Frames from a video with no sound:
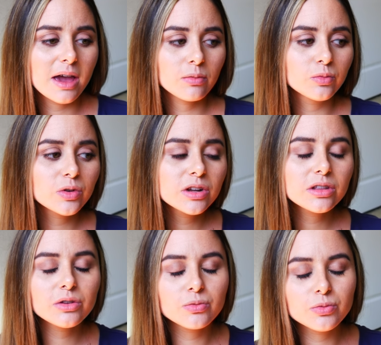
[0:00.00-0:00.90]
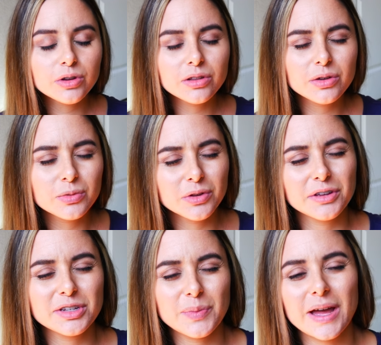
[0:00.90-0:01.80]
It really, really,
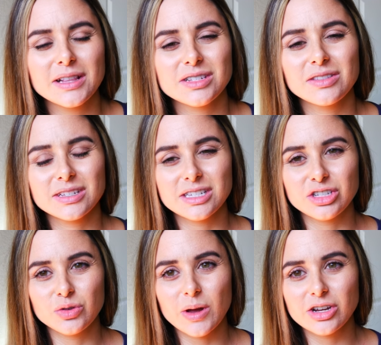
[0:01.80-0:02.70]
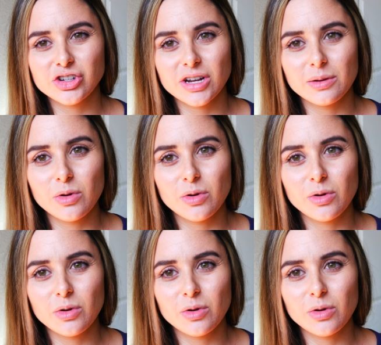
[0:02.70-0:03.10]
really depends on the situation.